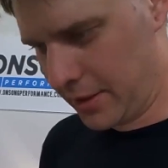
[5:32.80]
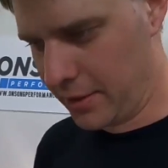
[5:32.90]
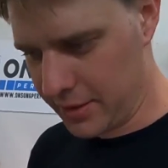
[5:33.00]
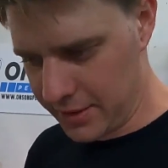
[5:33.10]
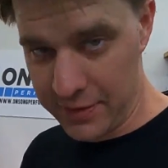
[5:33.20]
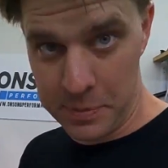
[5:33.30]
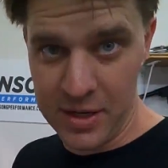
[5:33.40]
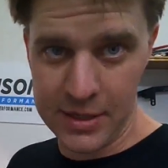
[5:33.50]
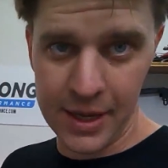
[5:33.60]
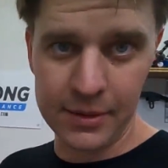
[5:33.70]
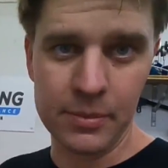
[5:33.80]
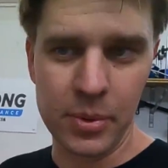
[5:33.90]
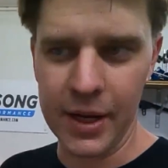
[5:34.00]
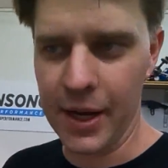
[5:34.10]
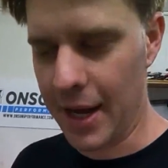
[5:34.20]
So the diff's been done
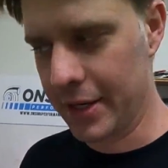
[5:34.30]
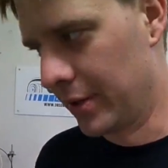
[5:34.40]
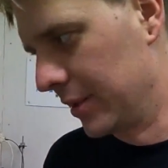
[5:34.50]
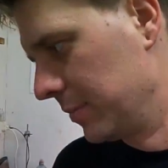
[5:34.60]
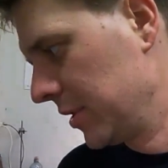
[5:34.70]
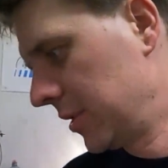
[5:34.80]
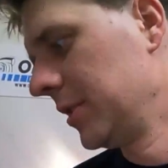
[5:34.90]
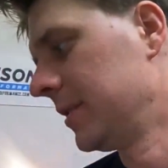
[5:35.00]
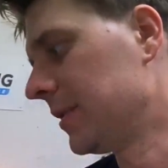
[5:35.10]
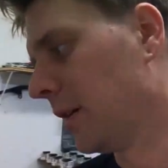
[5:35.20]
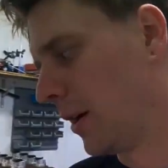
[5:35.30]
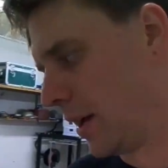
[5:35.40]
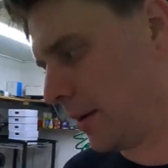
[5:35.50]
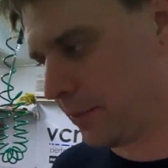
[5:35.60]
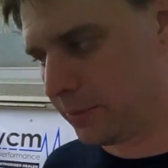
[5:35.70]
by Hart Transmissions
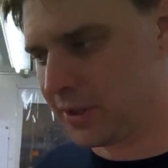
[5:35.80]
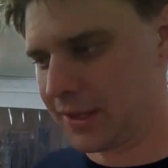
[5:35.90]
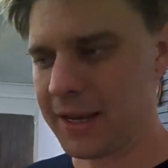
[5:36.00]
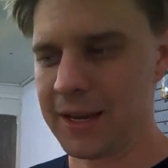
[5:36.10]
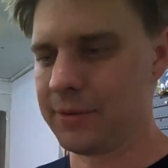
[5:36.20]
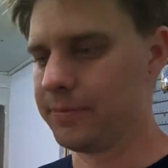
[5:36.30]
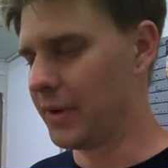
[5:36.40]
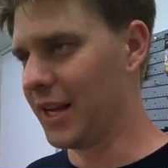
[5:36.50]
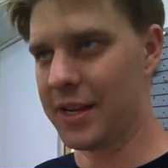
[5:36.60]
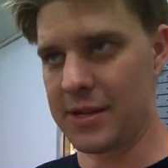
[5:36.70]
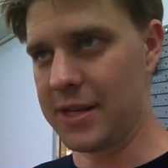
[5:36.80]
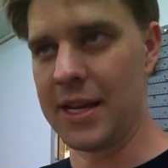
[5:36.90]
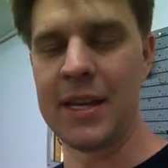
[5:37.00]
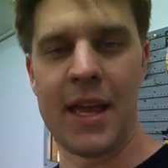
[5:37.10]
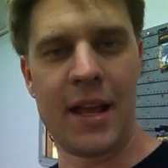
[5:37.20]
with a
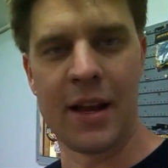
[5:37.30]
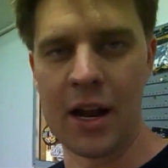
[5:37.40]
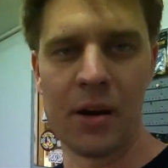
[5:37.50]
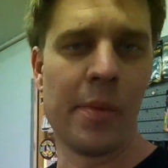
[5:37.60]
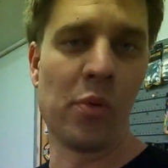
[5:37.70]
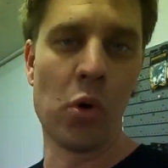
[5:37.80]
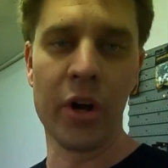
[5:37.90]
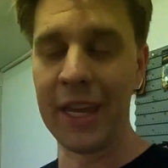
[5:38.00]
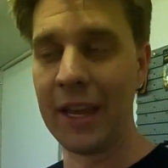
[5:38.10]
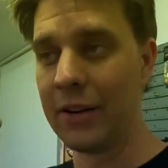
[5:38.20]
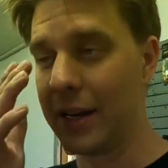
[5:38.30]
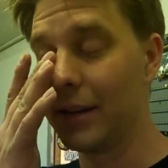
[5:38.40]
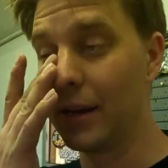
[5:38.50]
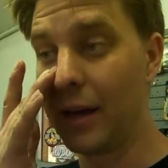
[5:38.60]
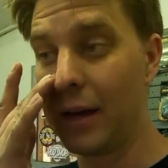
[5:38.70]
LSD, and I can't remember what
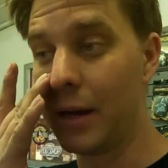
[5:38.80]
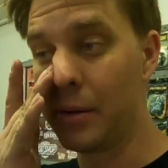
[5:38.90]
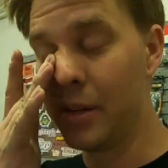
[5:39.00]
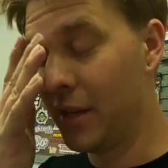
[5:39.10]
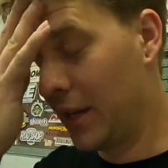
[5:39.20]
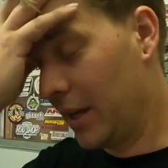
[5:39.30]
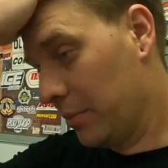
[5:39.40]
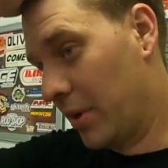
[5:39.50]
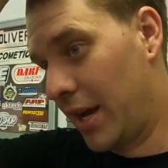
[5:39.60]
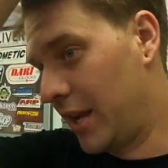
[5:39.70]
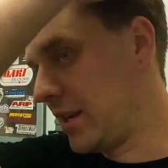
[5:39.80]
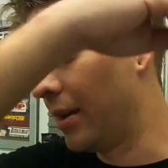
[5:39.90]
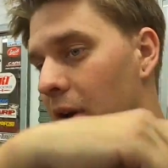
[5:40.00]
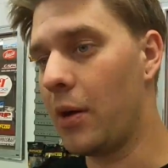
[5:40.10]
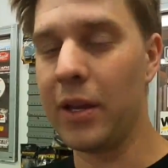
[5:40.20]
gearing Brad ended
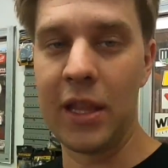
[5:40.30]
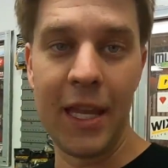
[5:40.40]
up going.